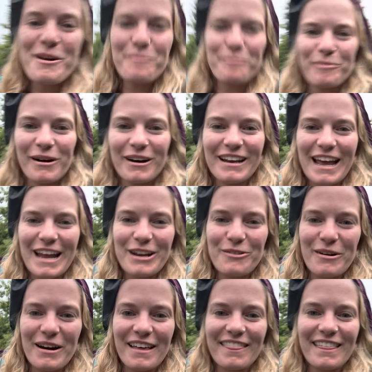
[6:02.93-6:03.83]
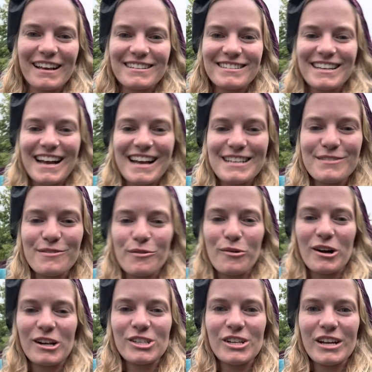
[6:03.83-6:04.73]
But anyway, thanks guys for
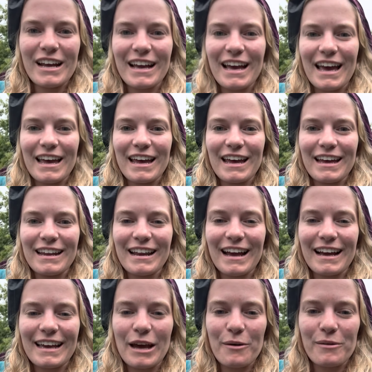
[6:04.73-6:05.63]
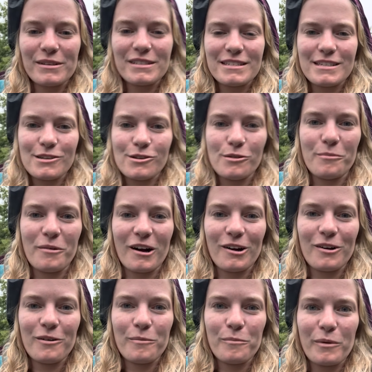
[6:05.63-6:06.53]
watching, and I can't wait to see you
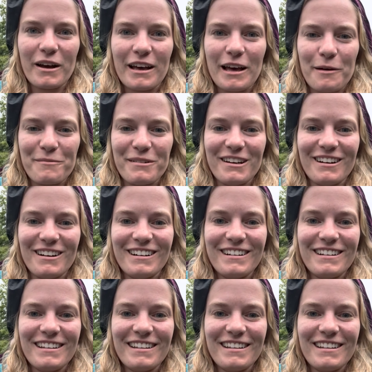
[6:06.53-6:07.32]
tomorrow. Buen Camino.